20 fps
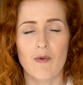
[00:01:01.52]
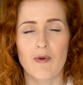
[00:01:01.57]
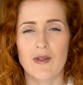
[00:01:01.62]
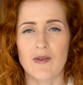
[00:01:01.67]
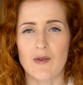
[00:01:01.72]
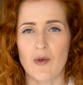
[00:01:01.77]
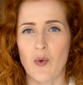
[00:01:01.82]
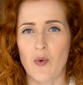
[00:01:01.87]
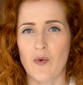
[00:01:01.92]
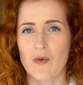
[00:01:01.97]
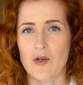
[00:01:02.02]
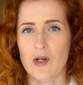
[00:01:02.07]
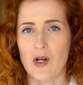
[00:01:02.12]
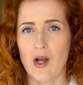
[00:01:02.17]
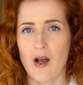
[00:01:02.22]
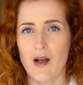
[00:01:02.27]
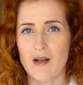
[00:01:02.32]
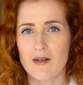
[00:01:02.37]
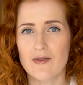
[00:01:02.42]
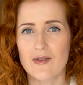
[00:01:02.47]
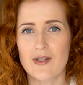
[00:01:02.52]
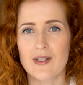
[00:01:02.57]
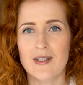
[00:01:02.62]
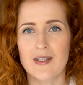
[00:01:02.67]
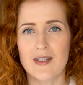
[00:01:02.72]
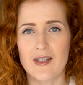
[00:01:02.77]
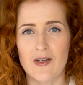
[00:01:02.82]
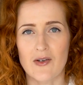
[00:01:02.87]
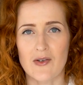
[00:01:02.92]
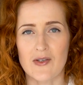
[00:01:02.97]
with over 100
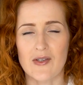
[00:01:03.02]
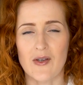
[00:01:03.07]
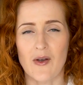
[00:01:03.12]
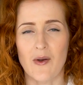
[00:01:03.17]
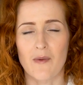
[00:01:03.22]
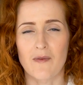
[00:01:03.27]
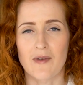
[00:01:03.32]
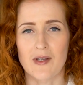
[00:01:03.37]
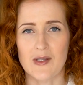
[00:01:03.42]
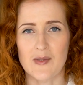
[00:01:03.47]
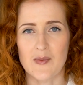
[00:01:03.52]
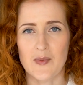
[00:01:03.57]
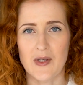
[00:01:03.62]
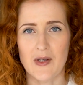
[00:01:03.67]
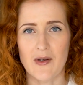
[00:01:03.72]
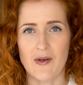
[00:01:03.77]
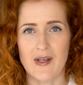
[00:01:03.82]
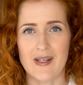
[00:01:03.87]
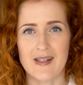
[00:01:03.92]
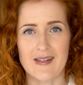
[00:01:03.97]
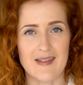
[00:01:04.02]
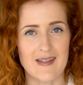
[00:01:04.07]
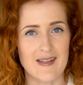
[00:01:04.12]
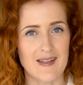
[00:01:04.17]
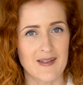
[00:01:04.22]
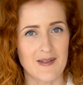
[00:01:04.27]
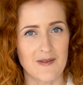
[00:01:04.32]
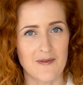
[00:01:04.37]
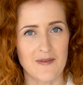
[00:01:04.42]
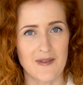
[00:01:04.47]
years of experience
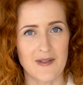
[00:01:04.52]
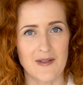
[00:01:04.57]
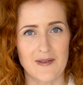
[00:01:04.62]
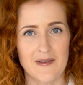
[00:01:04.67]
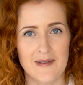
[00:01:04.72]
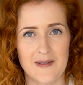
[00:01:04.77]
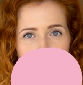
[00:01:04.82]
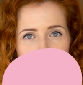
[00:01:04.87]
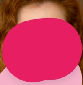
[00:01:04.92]
in the field.